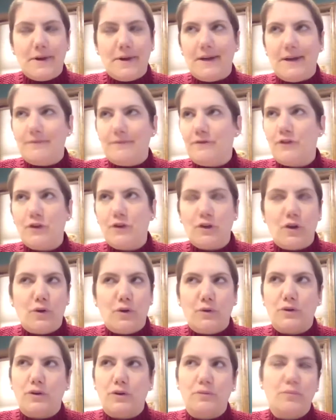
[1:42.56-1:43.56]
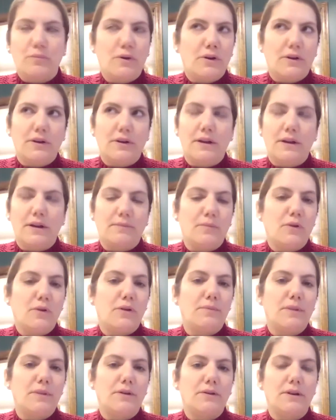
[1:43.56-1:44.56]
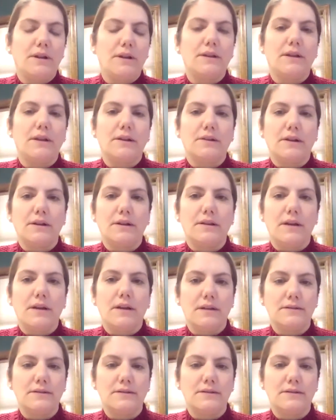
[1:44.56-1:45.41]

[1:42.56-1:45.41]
furloughed or put on unemployment or anything like that.